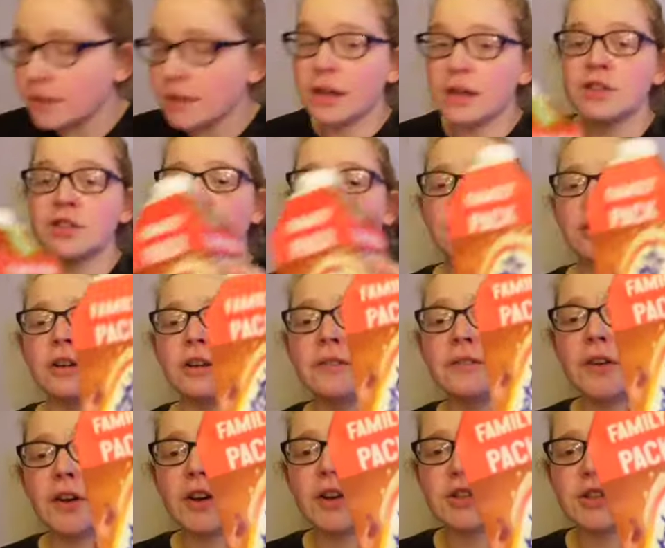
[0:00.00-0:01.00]
a chocolate
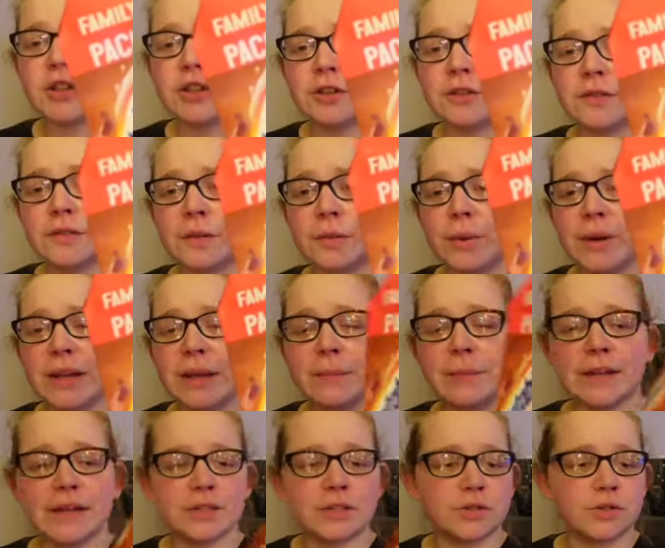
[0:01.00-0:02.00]
version of the
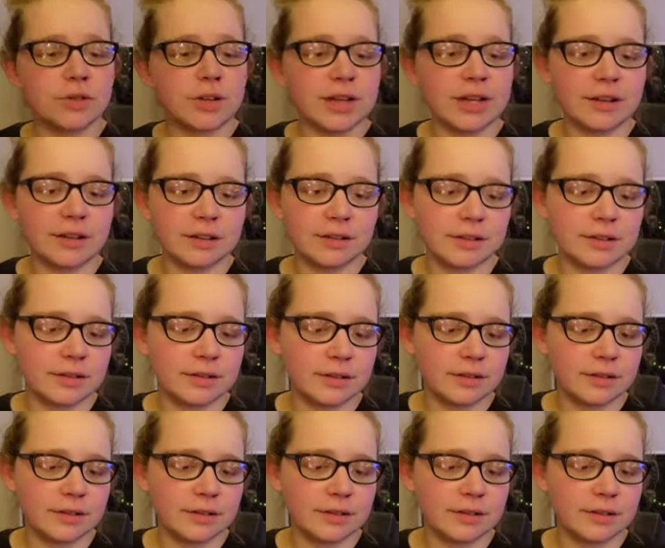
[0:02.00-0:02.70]
Weetabix drink.